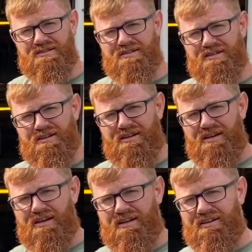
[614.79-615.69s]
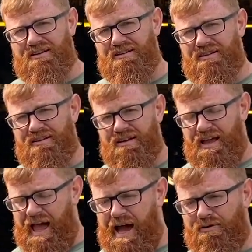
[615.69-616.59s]
Oh, that looks fresh.
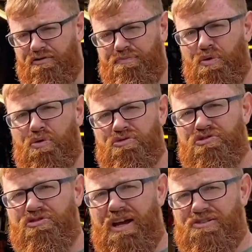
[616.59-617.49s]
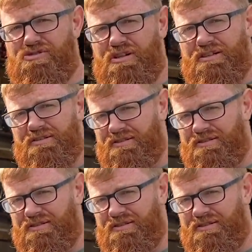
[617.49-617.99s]
Out of Bourne's factory.